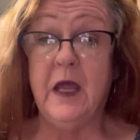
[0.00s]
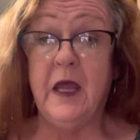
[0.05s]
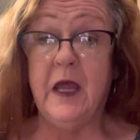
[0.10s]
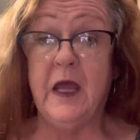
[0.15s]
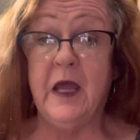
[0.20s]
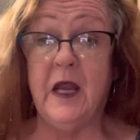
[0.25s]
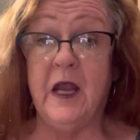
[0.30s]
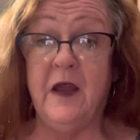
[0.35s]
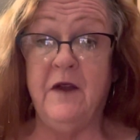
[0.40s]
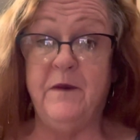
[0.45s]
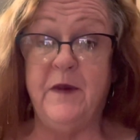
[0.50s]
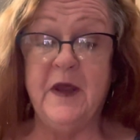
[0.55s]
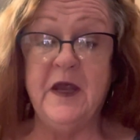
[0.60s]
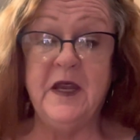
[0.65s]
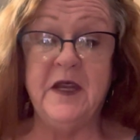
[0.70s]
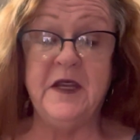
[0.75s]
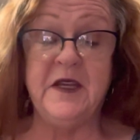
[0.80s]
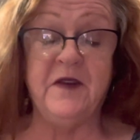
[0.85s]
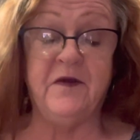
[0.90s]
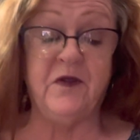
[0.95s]
And I've been
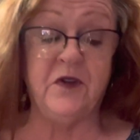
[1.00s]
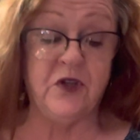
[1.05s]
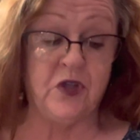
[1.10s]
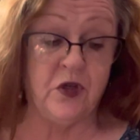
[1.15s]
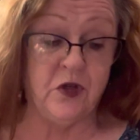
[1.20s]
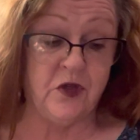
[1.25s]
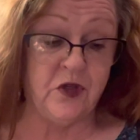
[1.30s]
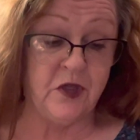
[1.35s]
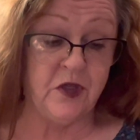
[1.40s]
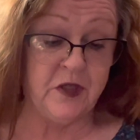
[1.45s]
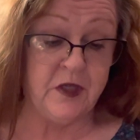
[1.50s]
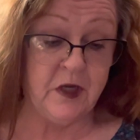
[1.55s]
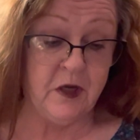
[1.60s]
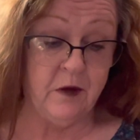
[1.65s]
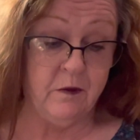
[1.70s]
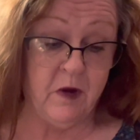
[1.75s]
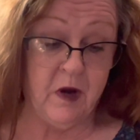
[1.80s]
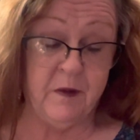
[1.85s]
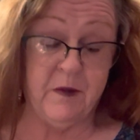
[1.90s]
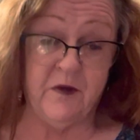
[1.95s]
to different churches here
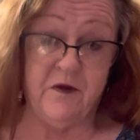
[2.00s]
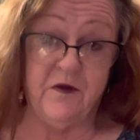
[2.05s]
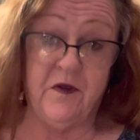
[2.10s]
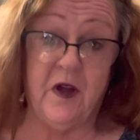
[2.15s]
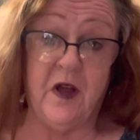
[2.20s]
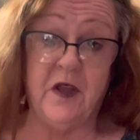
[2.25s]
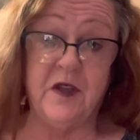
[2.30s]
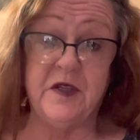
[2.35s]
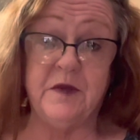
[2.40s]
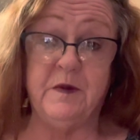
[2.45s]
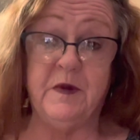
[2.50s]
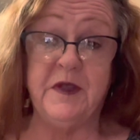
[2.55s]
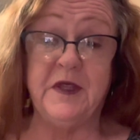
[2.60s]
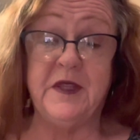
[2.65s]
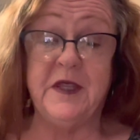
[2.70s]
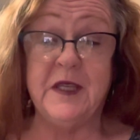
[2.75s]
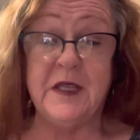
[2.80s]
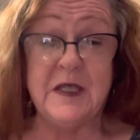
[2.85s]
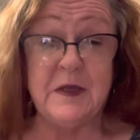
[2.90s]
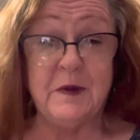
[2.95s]
in Marble Falls, but
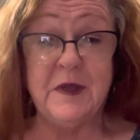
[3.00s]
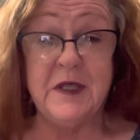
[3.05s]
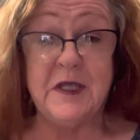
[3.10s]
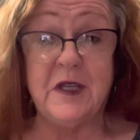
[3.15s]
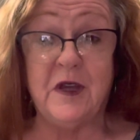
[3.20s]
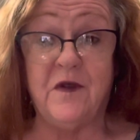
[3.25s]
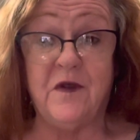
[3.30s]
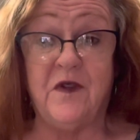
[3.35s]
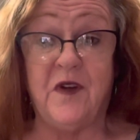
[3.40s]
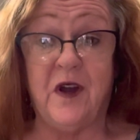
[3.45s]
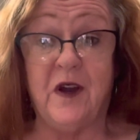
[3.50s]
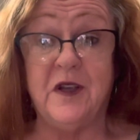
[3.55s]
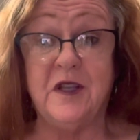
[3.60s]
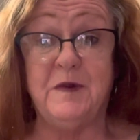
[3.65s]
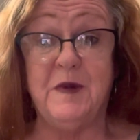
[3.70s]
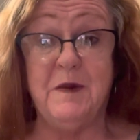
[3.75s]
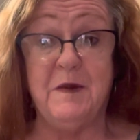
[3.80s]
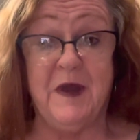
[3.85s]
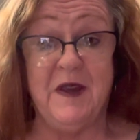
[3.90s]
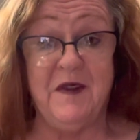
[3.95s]
this one so far has
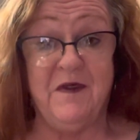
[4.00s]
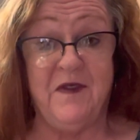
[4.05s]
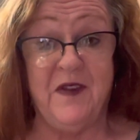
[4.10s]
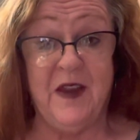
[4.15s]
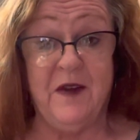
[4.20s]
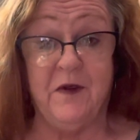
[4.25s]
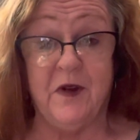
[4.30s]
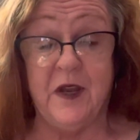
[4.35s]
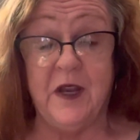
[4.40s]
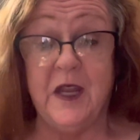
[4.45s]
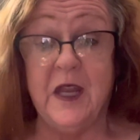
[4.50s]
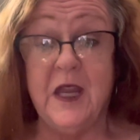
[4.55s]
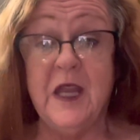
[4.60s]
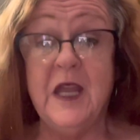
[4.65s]
been my favorite.